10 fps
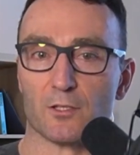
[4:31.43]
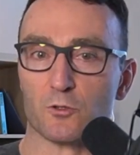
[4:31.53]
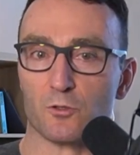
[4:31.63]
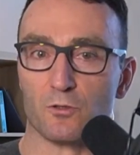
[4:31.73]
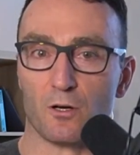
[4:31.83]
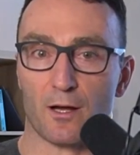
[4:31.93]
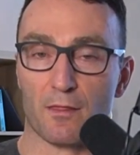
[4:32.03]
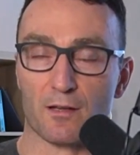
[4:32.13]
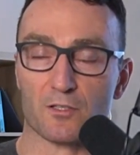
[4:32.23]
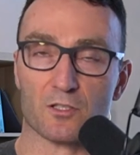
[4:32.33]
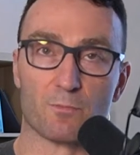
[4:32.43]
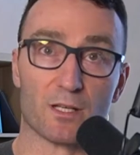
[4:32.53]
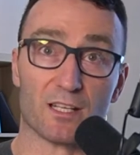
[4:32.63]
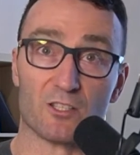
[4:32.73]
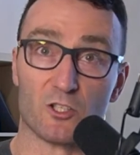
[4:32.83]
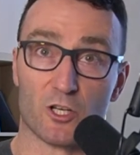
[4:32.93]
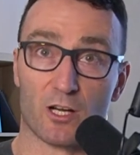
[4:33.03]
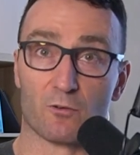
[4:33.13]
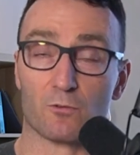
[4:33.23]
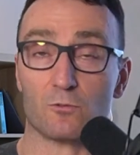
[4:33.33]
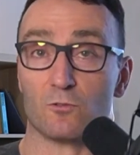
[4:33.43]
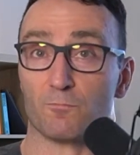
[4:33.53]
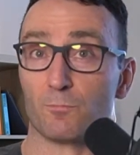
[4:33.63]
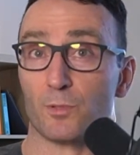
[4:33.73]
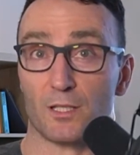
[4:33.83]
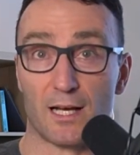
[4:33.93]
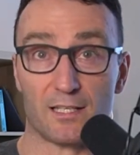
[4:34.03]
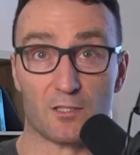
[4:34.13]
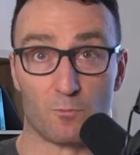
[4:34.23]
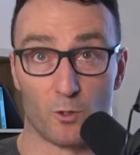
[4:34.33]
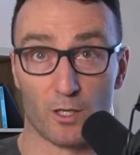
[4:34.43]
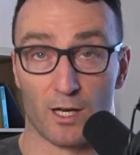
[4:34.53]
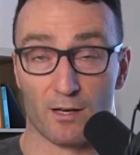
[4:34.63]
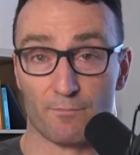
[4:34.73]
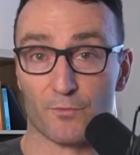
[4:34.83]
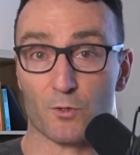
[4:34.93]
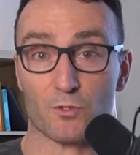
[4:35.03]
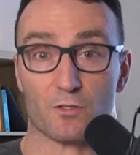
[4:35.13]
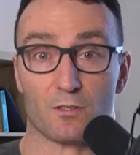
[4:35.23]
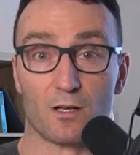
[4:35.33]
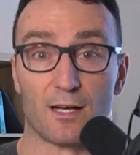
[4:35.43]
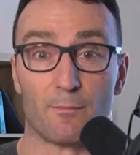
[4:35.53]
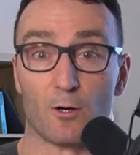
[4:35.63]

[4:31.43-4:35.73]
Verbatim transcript: should I think just be a general Pilates workout because um,